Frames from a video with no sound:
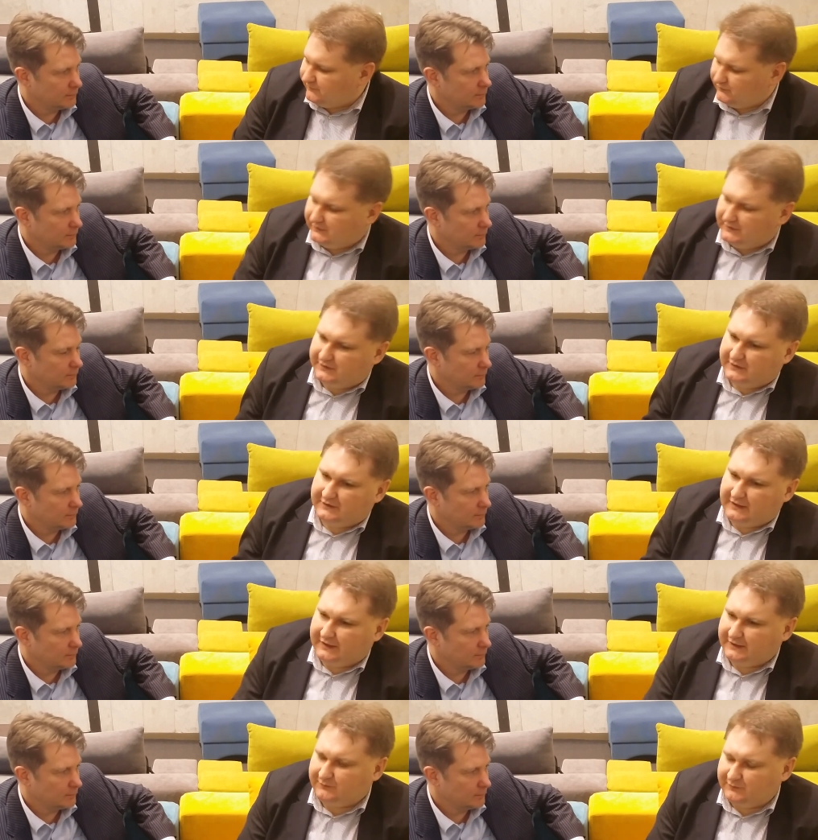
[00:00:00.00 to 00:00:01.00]
Speaker 1: fully
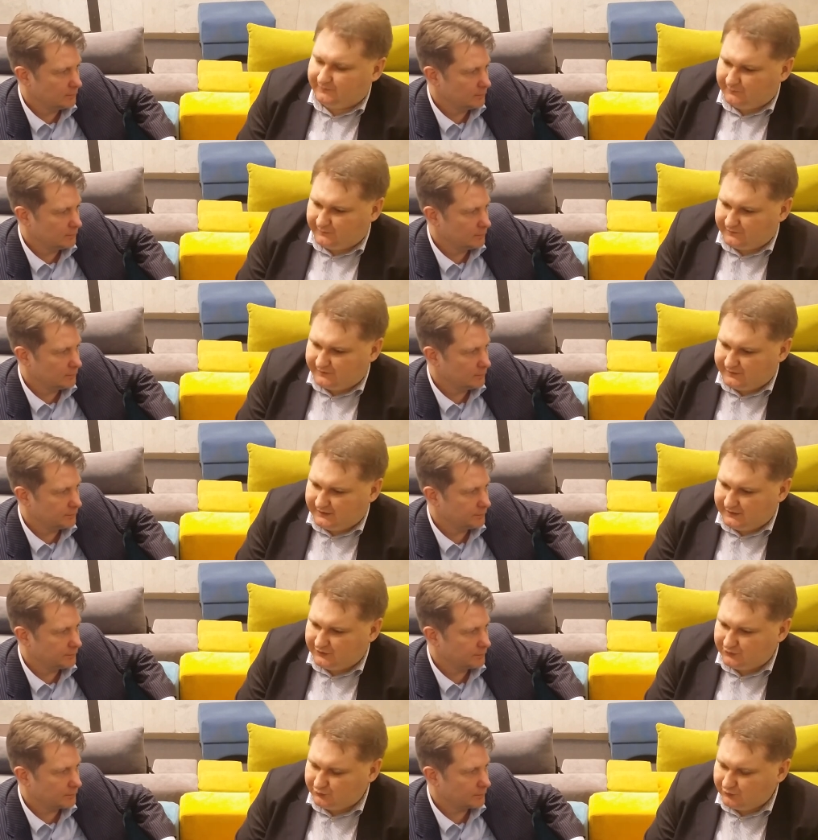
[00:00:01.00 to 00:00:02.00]
aligned with, with the
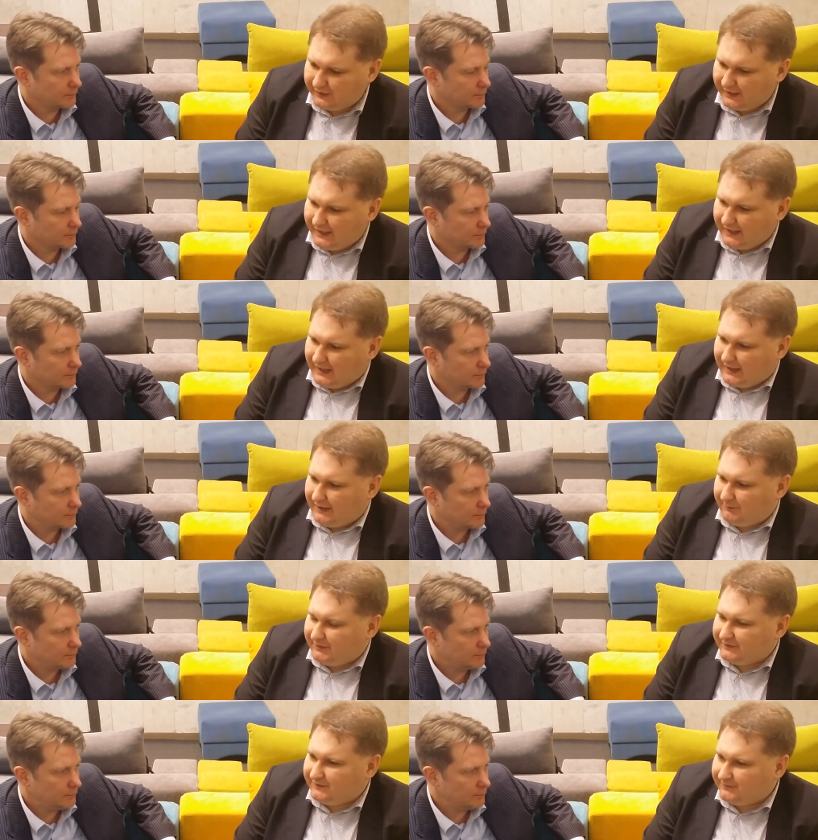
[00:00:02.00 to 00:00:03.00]
E U, uh,
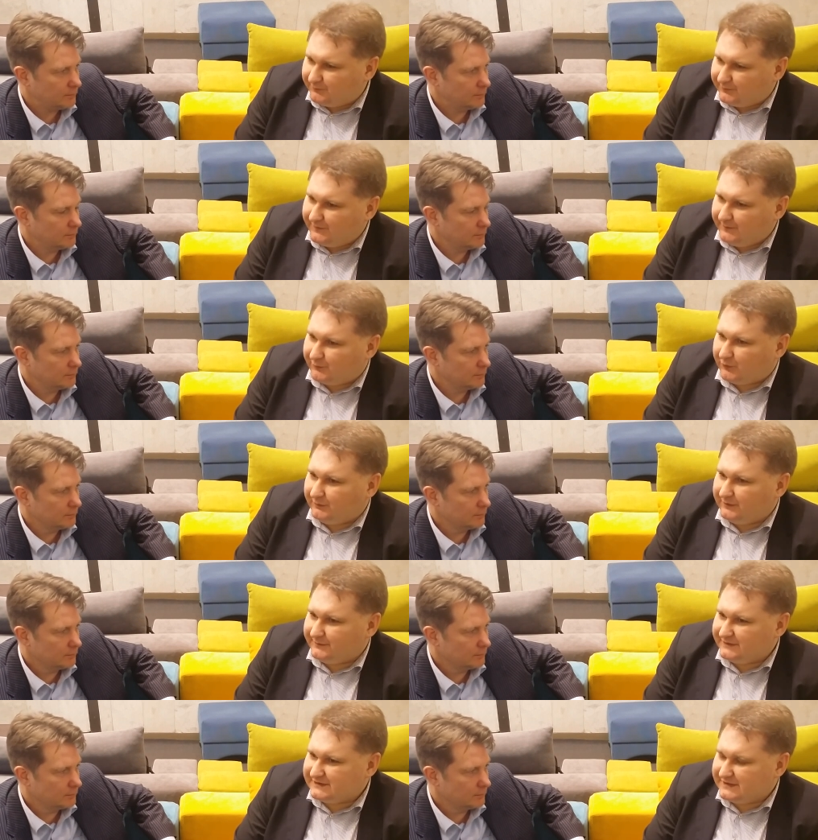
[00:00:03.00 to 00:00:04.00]
but the the
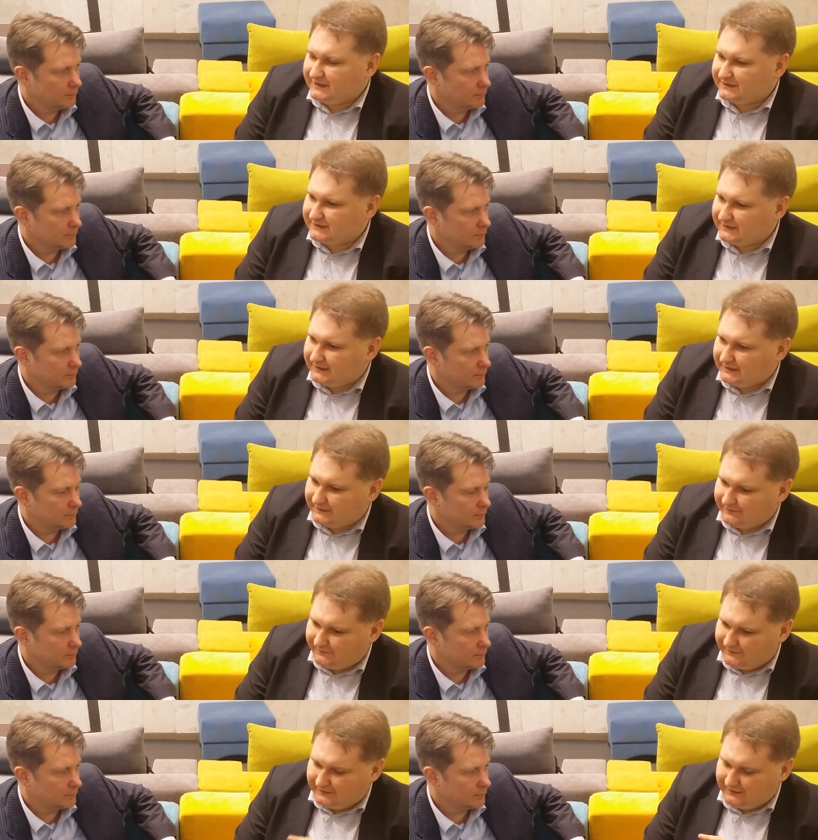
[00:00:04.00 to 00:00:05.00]
problem is that
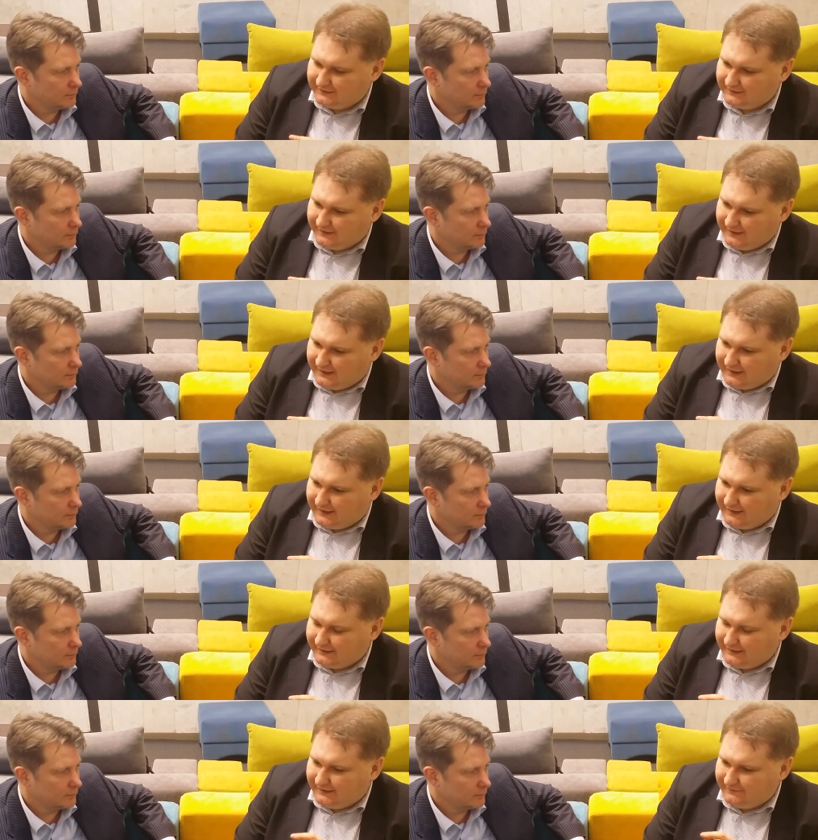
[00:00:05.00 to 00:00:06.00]
uh, the
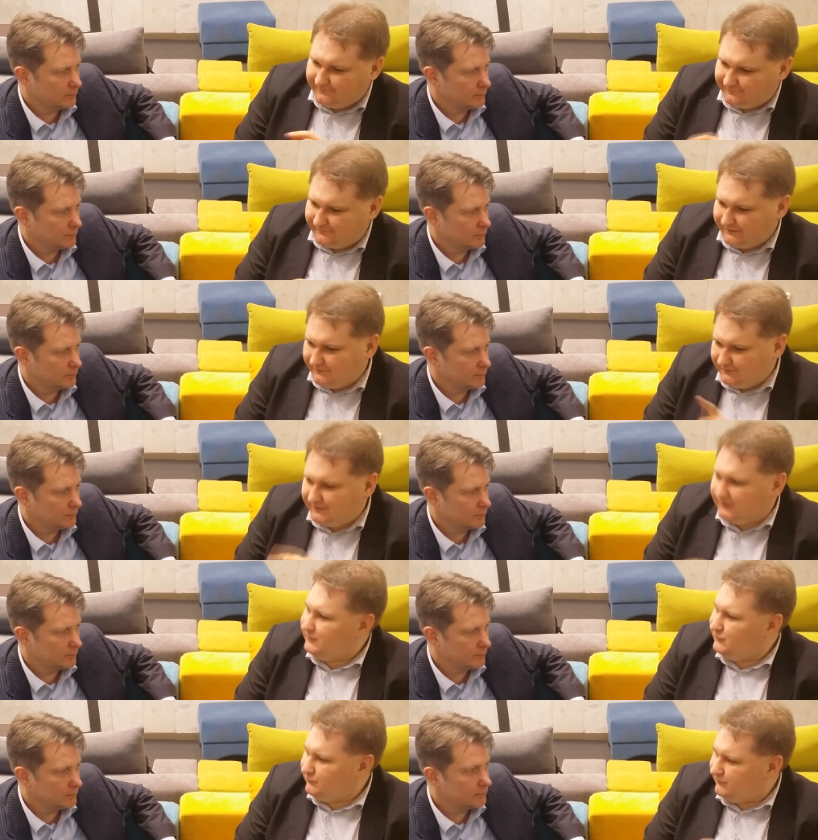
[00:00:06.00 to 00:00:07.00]
Uh, if in the
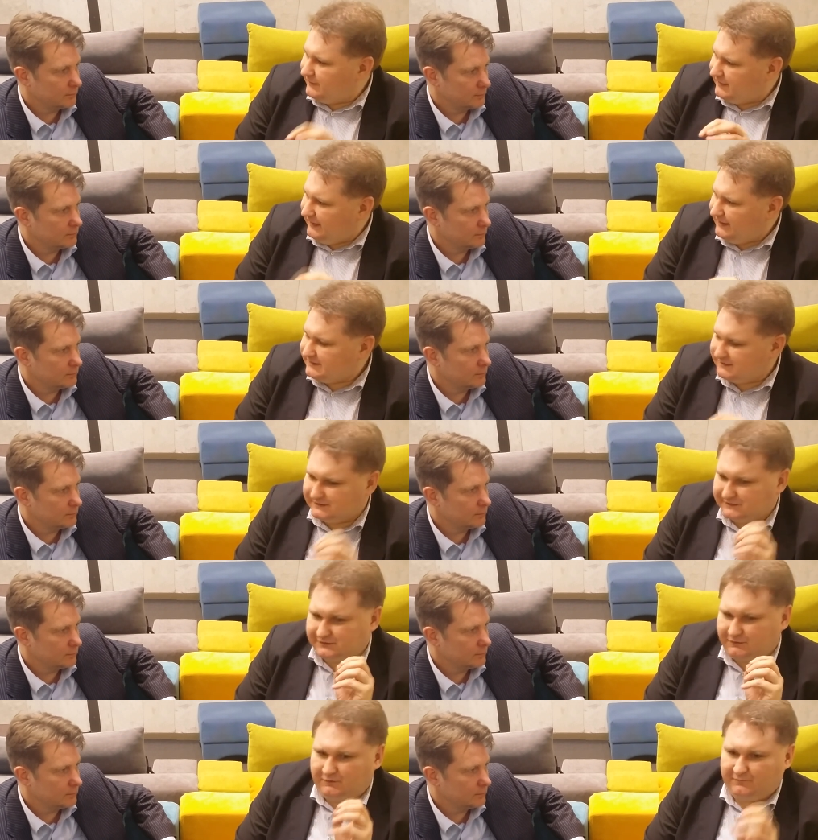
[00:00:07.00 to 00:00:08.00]
E U the
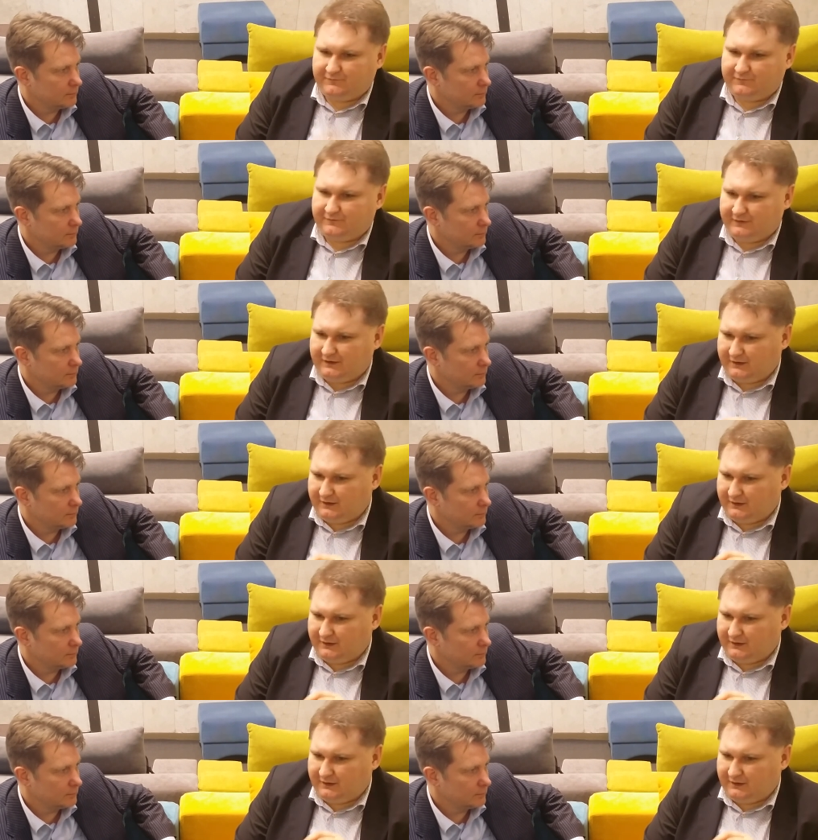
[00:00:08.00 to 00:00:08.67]
cases of, uh,